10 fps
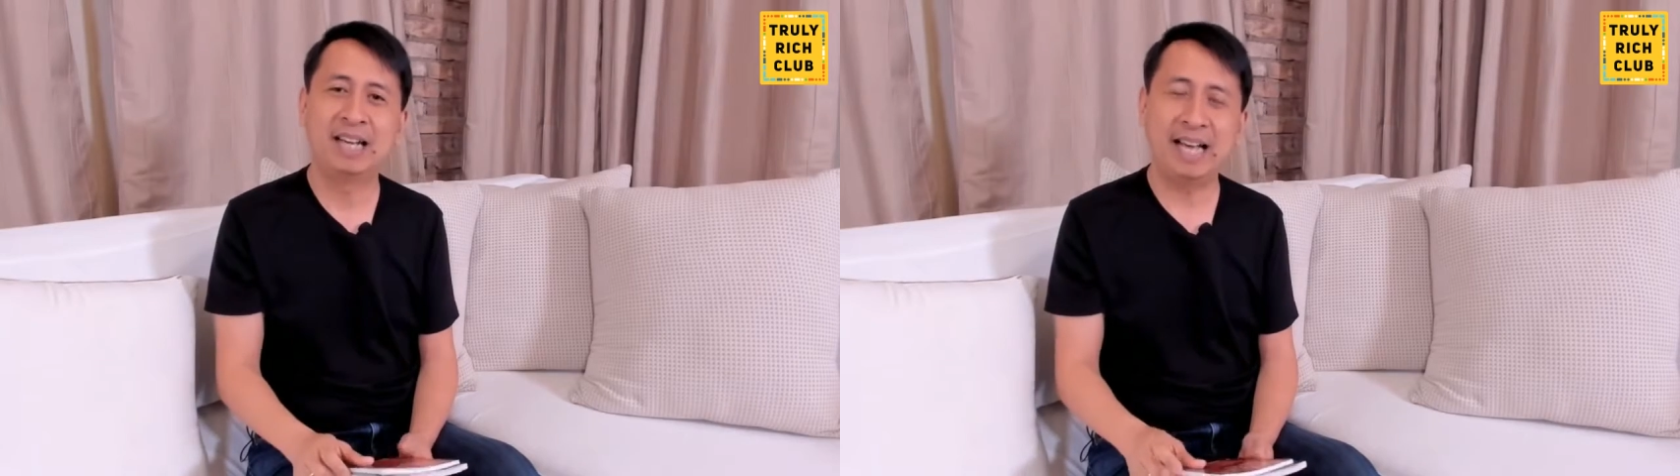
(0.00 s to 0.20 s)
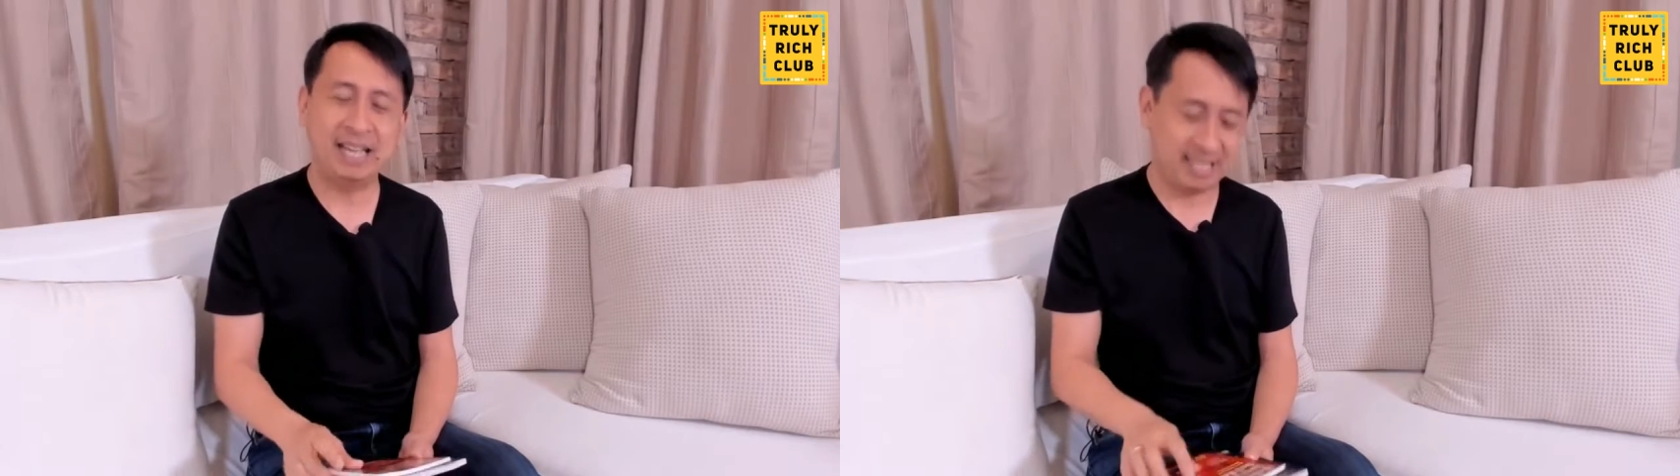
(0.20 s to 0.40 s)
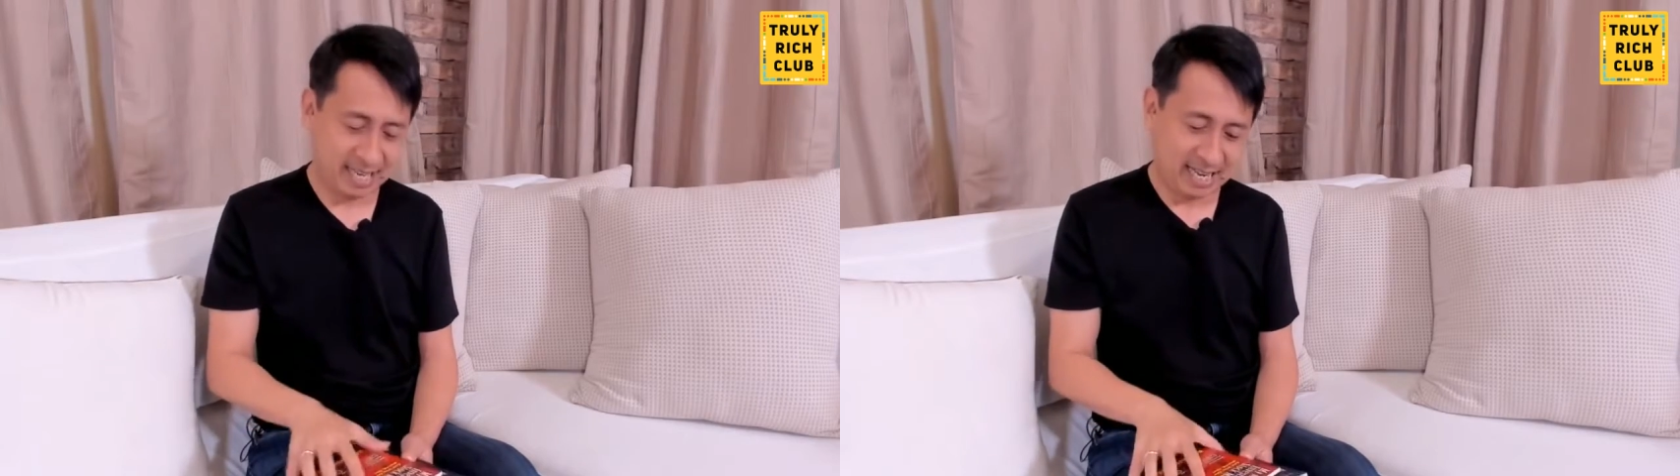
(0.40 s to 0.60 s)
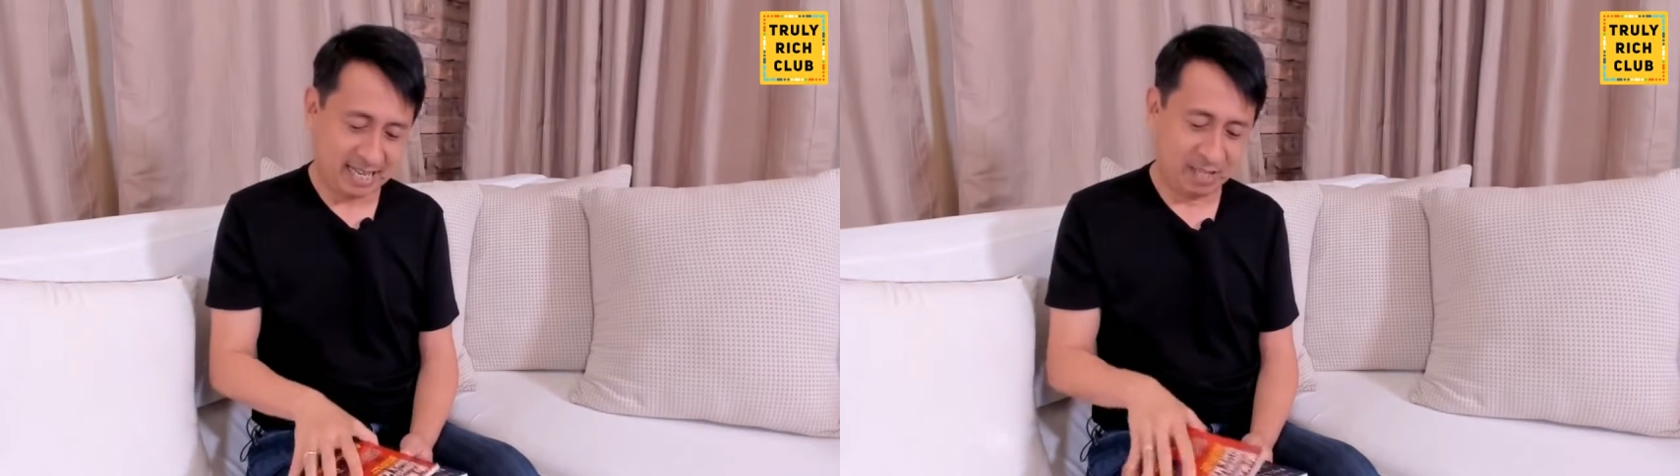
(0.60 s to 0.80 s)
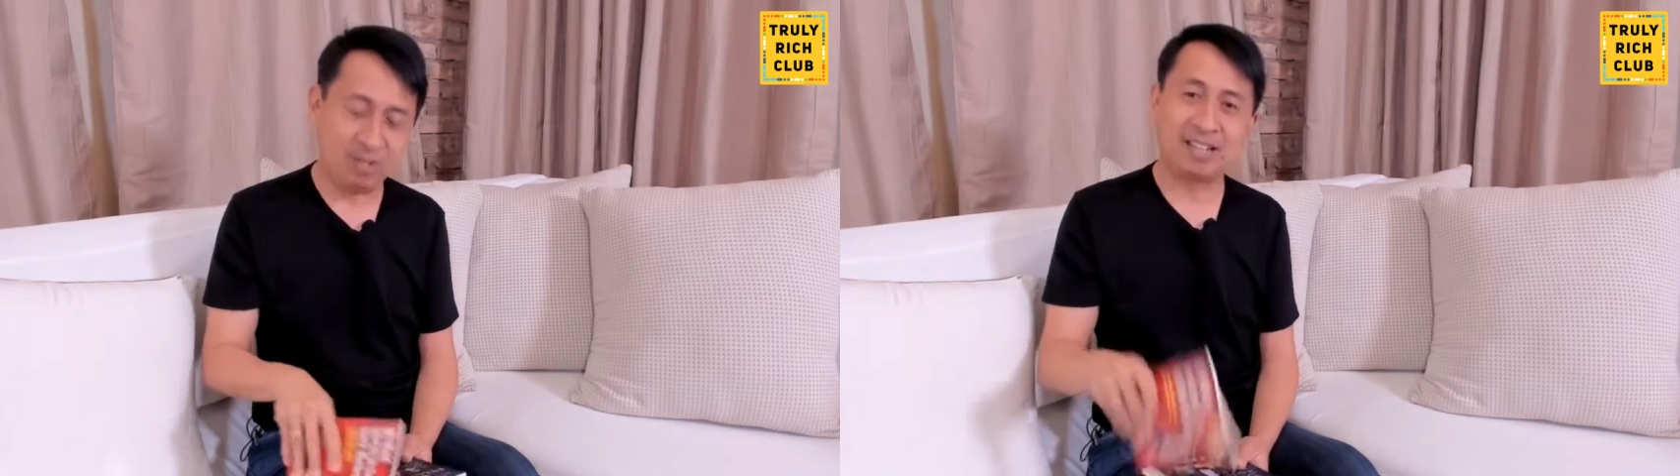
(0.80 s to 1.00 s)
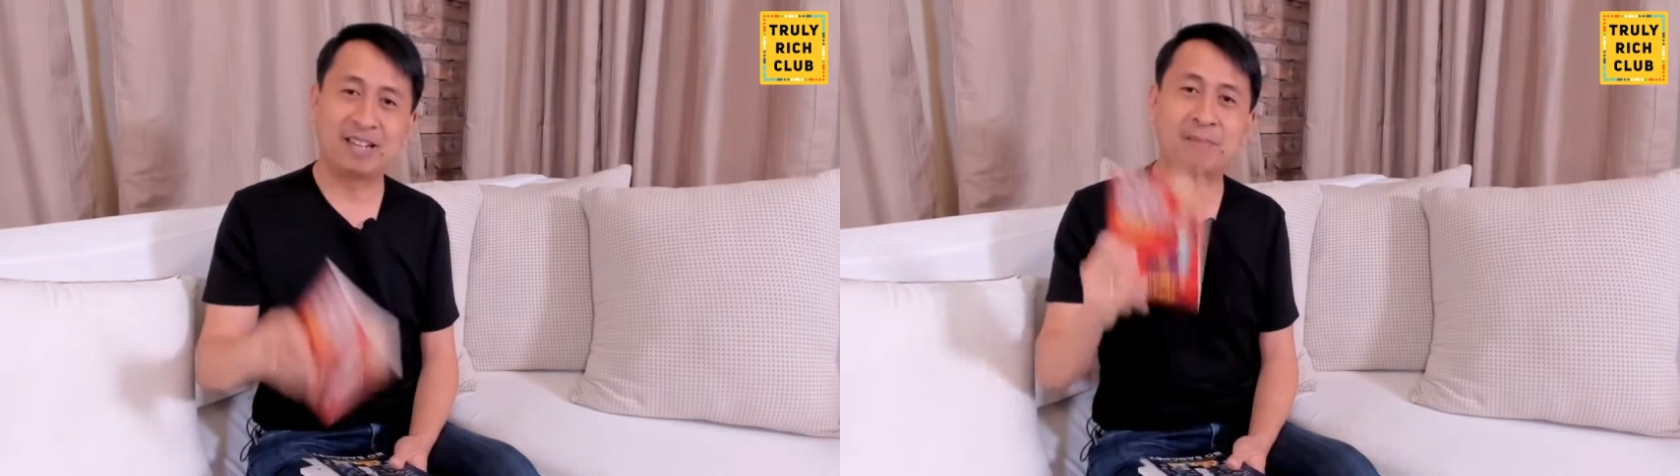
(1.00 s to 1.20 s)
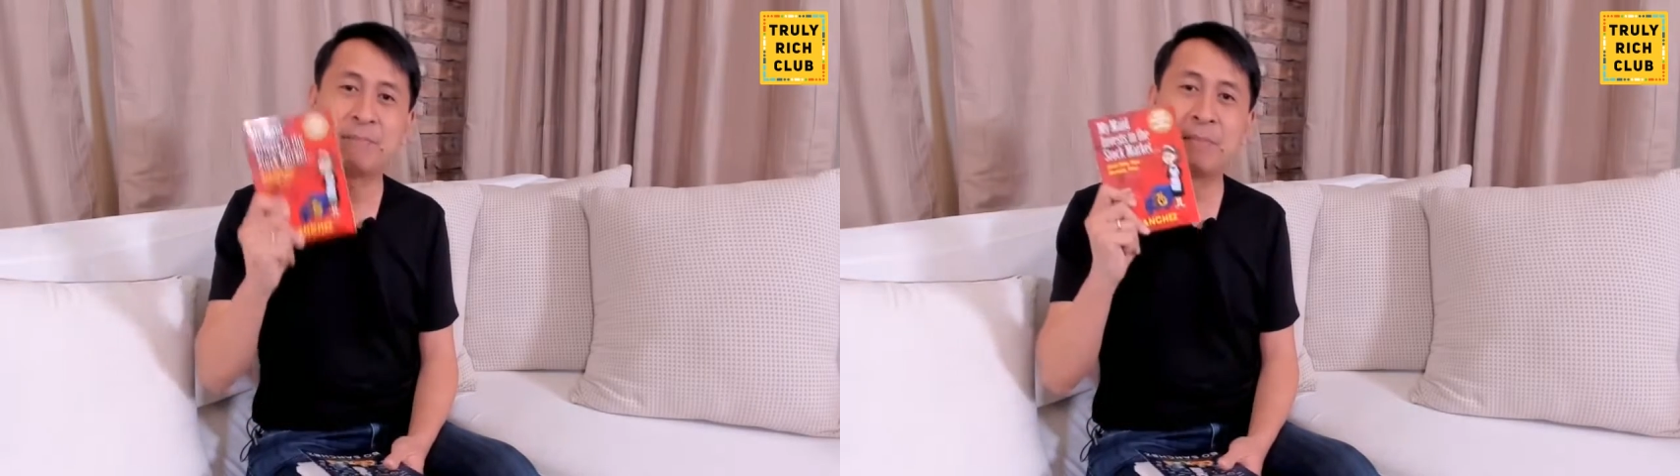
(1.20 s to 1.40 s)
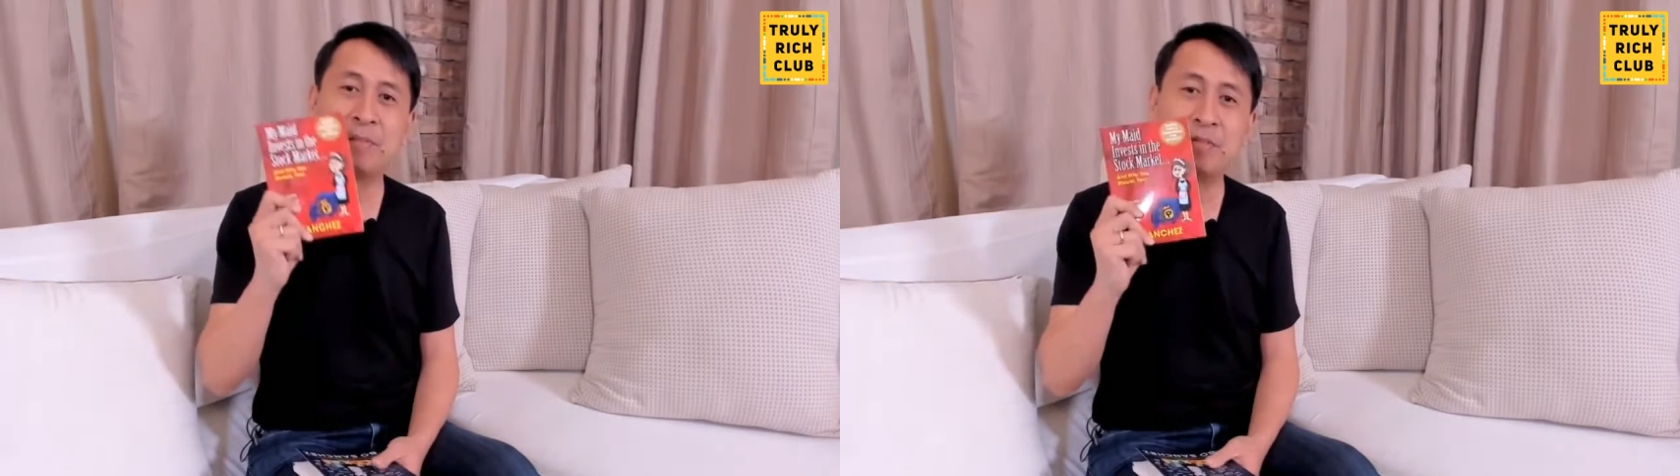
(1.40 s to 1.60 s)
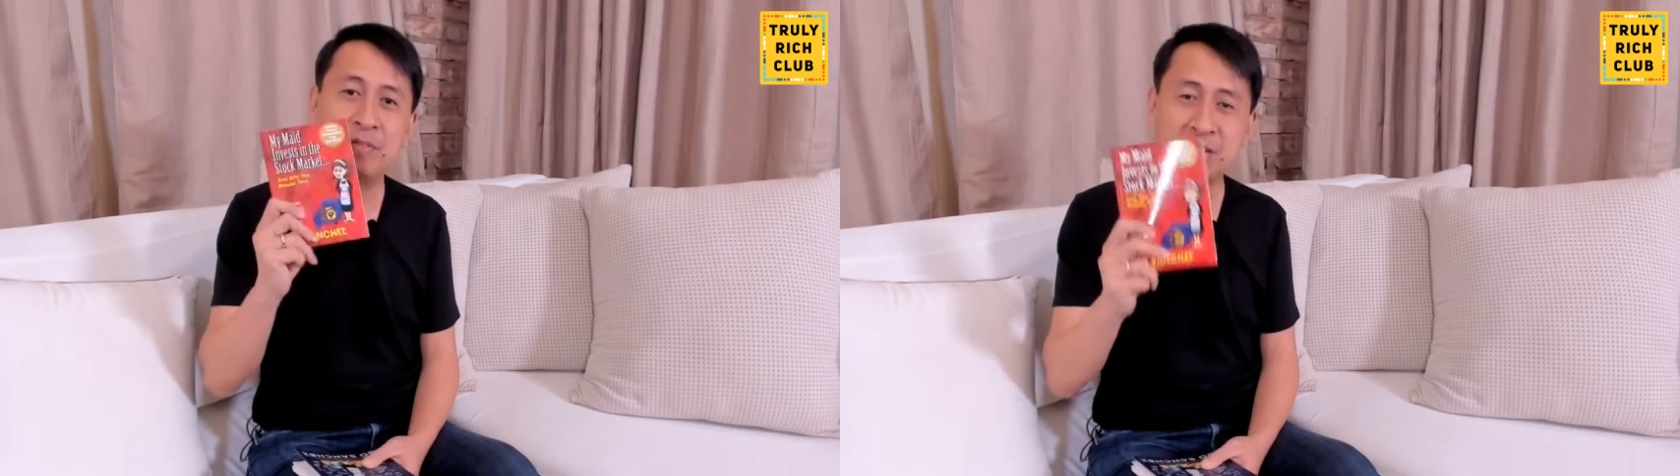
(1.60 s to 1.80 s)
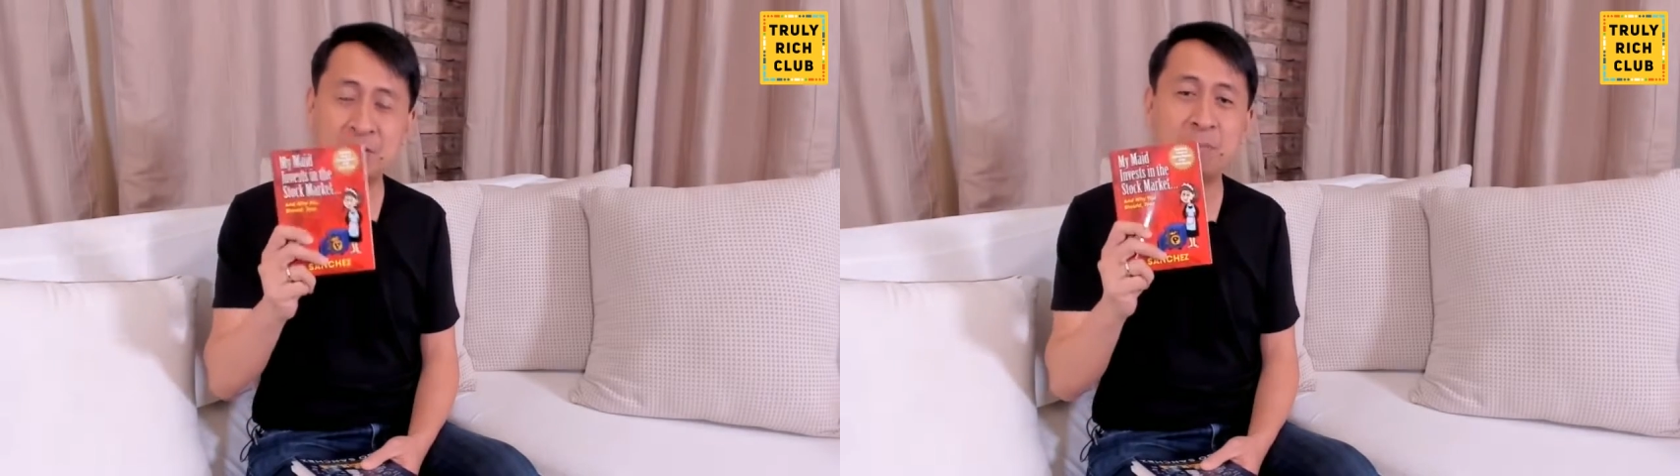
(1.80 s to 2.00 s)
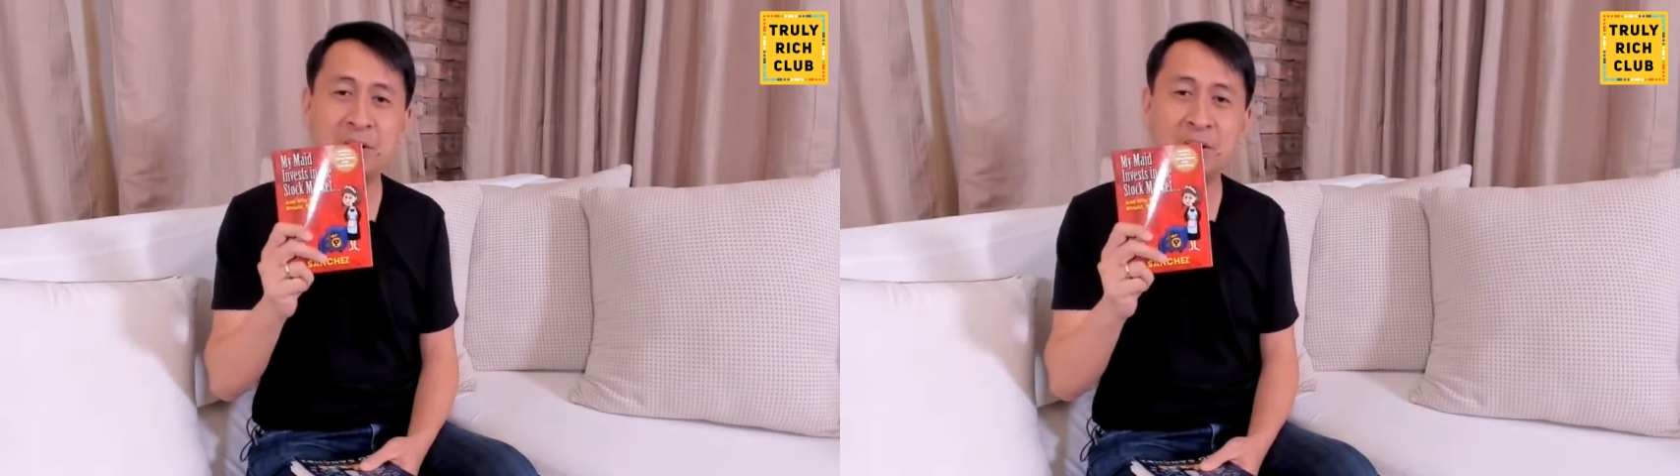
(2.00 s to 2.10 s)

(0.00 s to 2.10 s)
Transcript: And look, this